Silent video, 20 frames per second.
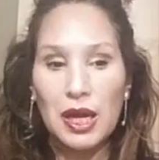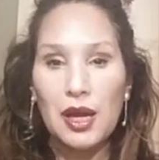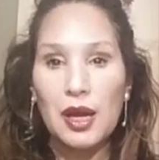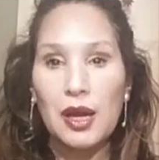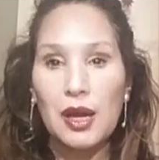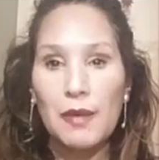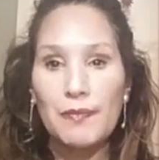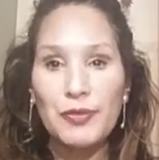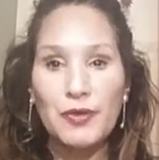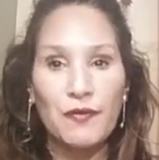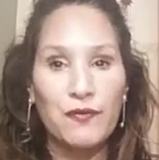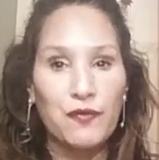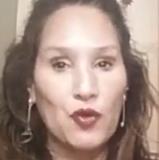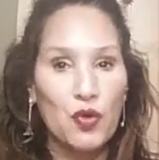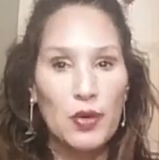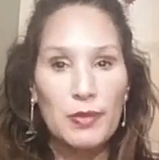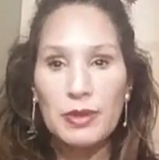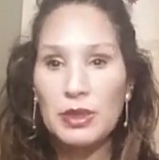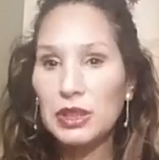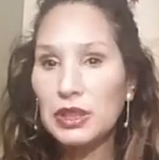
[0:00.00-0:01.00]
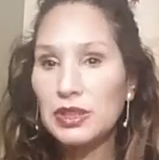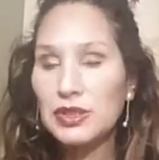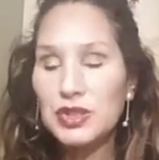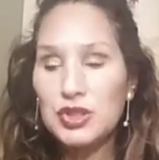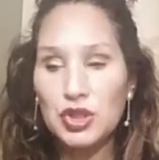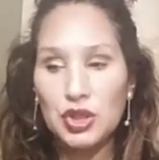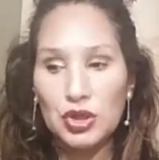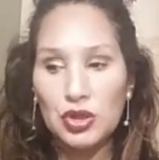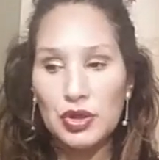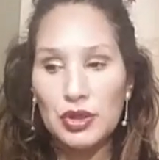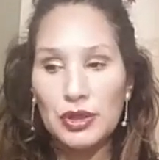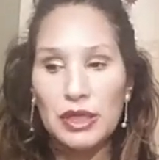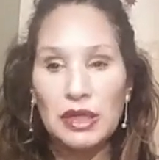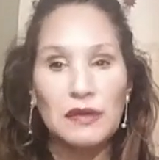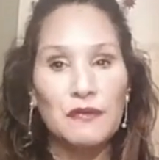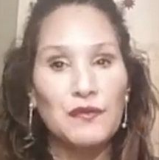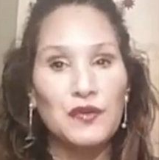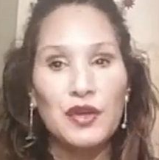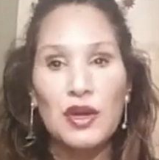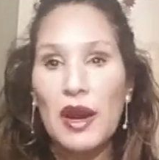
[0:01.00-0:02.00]
The formula is good,
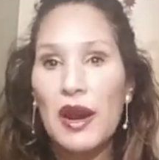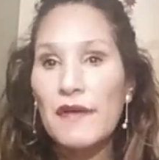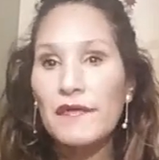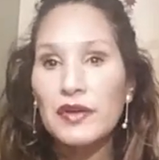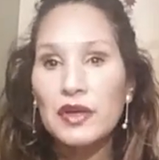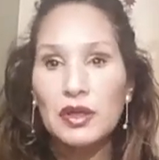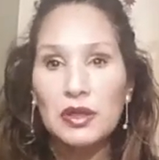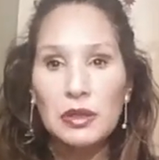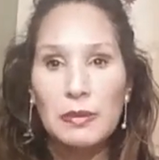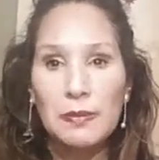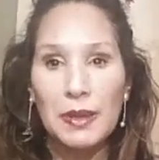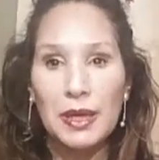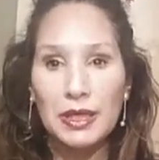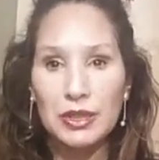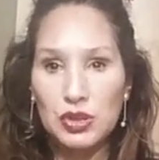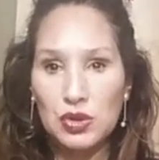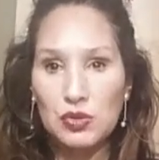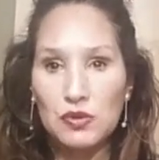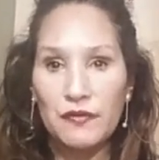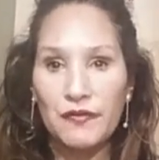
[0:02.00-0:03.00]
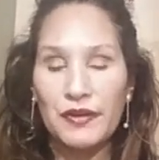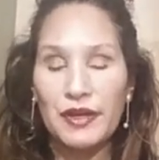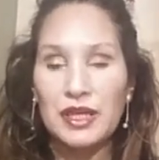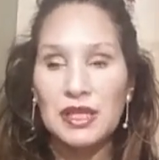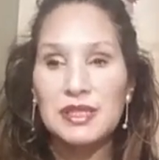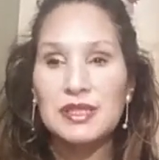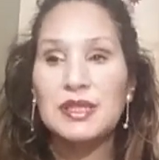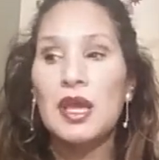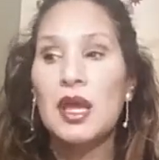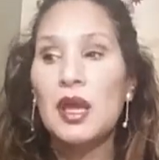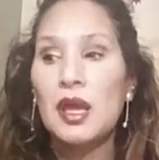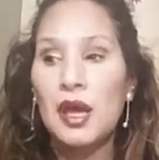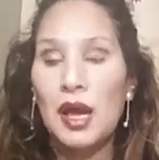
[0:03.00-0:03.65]
and if you're ever gonna buy Too Faced